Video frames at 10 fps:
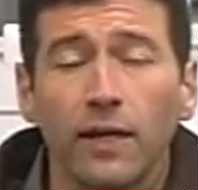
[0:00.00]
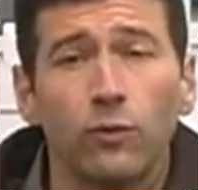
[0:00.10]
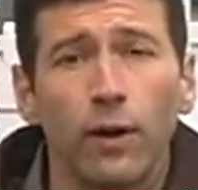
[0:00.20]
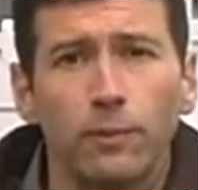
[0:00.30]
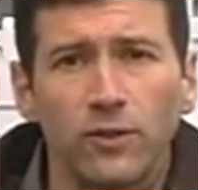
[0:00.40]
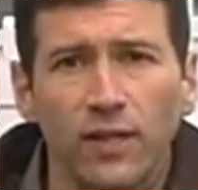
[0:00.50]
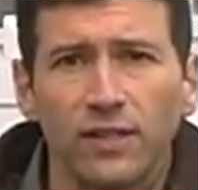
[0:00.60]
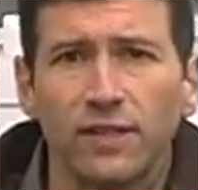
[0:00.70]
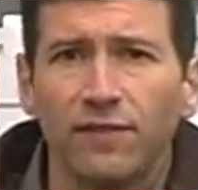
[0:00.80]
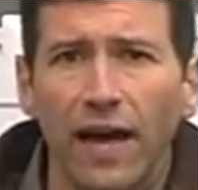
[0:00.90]
He
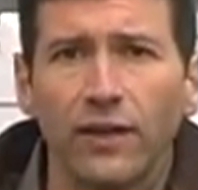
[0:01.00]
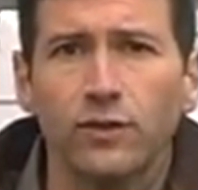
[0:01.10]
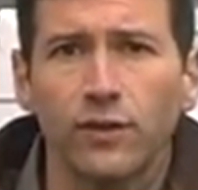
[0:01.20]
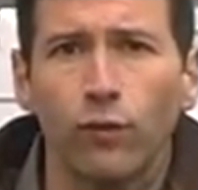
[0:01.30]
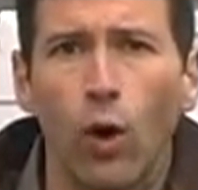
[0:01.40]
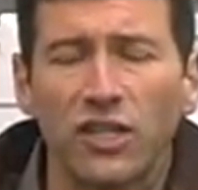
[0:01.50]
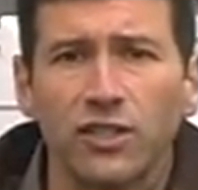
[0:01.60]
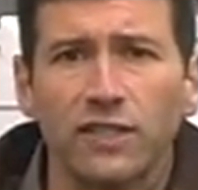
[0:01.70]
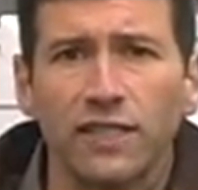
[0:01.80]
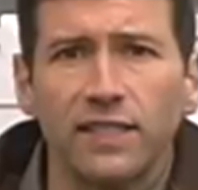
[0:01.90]
represents the values of
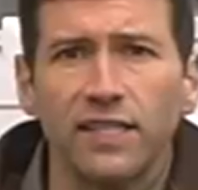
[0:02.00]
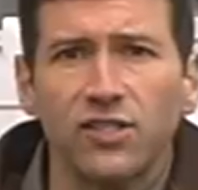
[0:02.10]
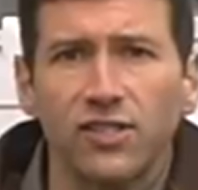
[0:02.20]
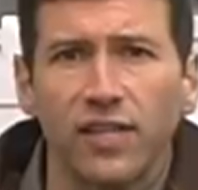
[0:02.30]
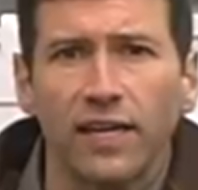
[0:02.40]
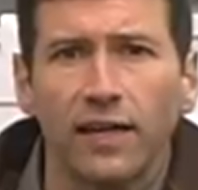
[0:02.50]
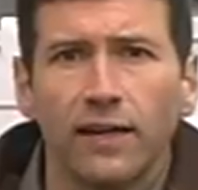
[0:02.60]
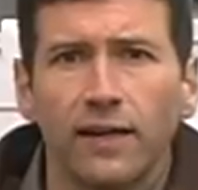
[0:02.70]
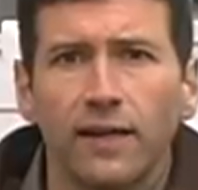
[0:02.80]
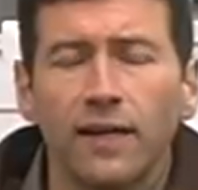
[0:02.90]
Washington, D.C.
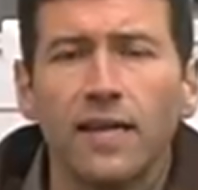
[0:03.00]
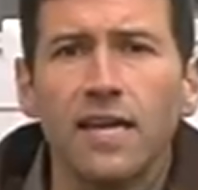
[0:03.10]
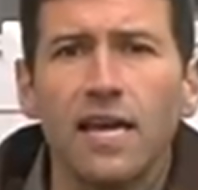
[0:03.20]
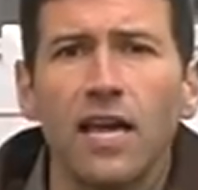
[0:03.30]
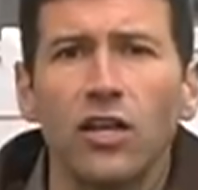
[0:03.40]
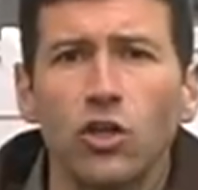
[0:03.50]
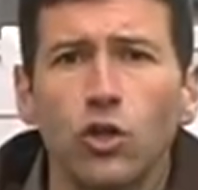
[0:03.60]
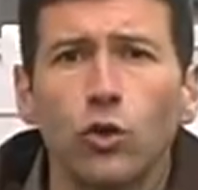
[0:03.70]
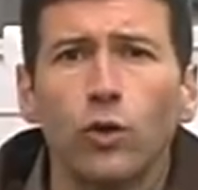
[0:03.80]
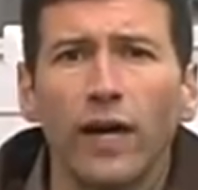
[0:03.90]
And
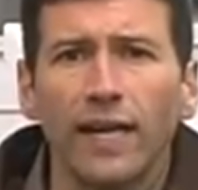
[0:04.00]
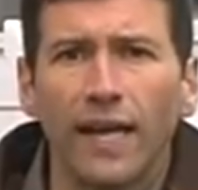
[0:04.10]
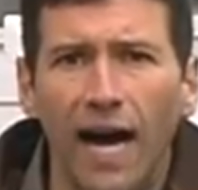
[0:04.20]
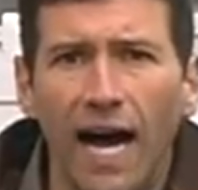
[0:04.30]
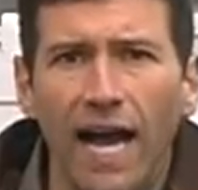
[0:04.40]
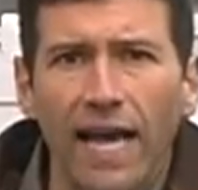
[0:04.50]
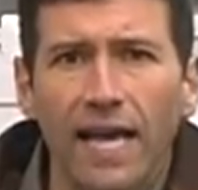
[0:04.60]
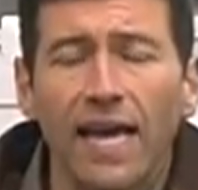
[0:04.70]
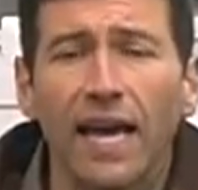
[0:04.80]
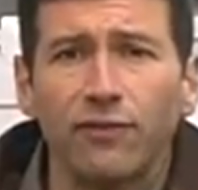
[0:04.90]
you and I
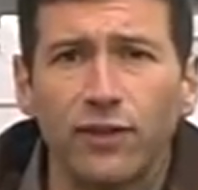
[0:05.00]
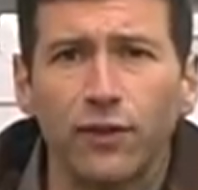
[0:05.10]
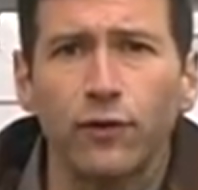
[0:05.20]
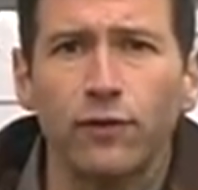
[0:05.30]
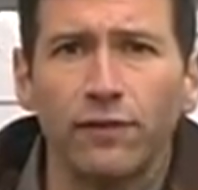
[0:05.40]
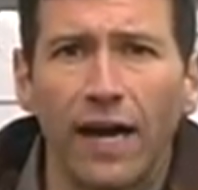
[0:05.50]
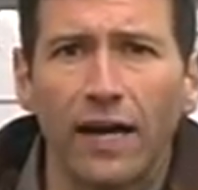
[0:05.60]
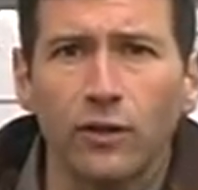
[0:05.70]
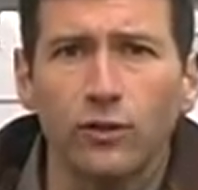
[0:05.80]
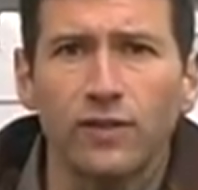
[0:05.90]
have different
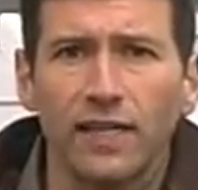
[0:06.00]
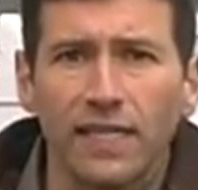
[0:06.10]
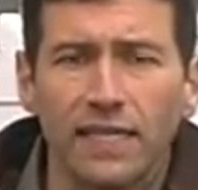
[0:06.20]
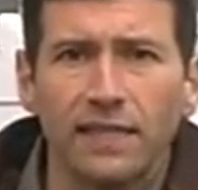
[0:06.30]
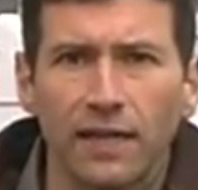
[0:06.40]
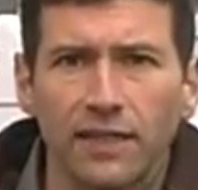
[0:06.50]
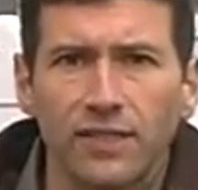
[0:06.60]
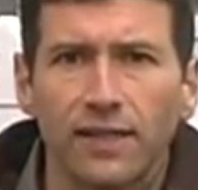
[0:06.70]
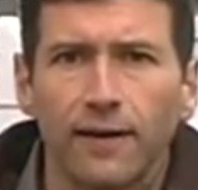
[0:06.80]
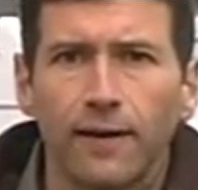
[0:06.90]
values than he
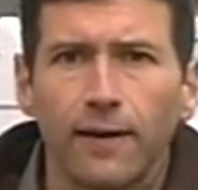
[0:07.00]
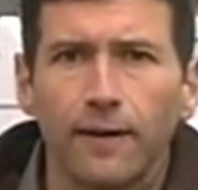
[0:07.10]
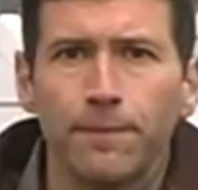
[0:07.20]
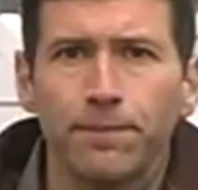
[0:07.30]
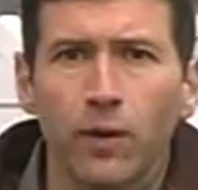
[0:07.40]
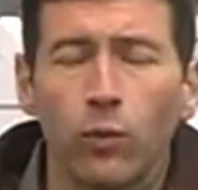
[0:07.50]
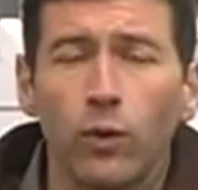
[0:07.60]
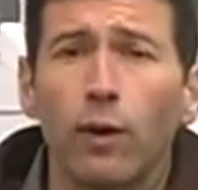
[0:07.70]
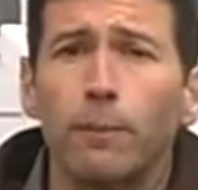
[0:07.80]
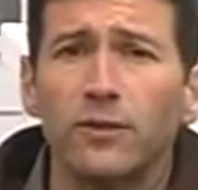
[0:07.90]
does.
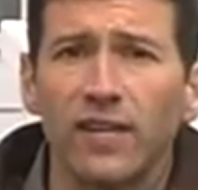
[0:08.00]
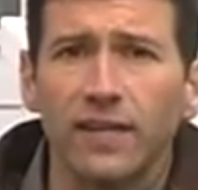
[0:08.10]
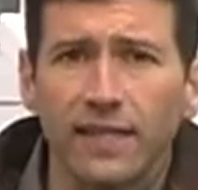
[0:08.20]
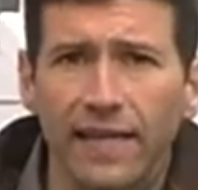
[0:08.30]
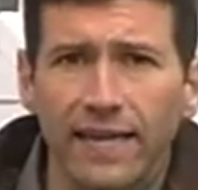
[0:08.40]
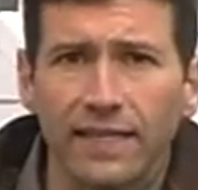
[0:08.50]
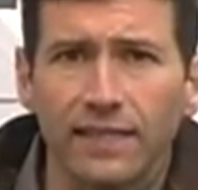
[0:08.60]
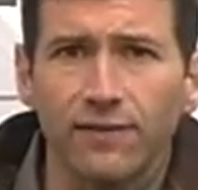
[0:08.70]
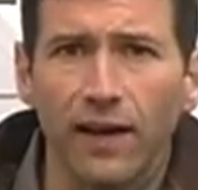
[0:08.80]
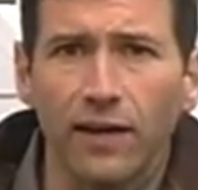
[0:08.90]
We represent
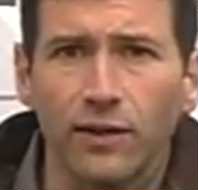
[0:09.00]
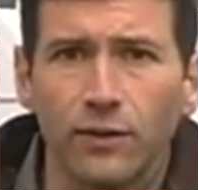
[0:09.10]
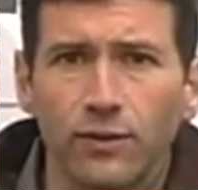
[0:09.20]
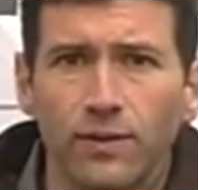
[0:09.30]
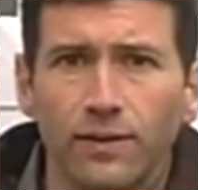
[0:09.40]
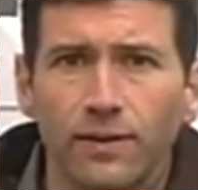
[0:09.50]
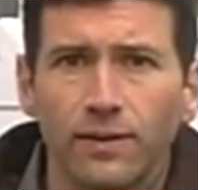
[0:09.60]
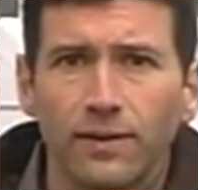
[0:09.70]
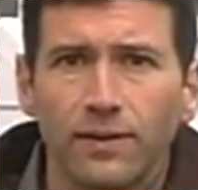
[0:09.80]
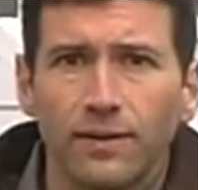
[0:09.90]
Connecticut's values,
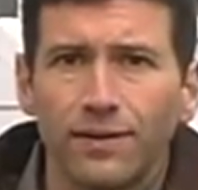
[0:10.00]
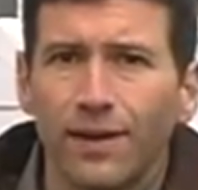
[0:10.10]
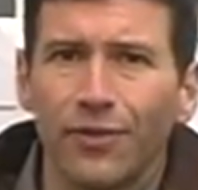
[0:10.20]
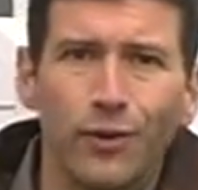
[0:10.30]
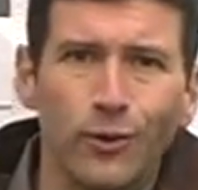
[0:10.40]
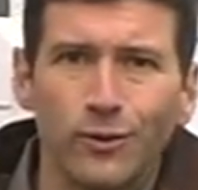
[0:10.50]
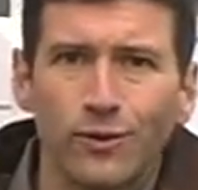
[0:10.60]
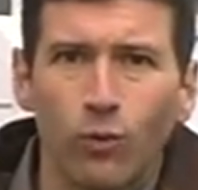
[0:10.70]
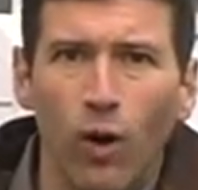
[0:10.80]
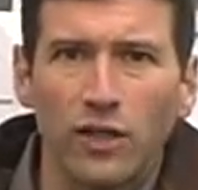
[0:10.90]
not those
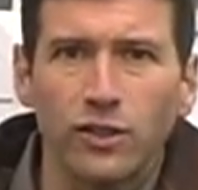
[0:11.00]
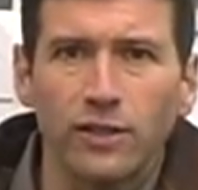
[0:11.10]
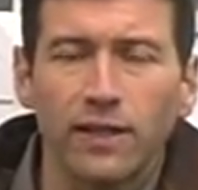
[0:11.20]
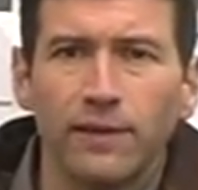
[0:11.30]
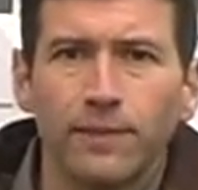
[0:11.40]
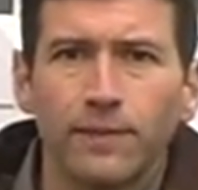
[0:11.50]
in Washington.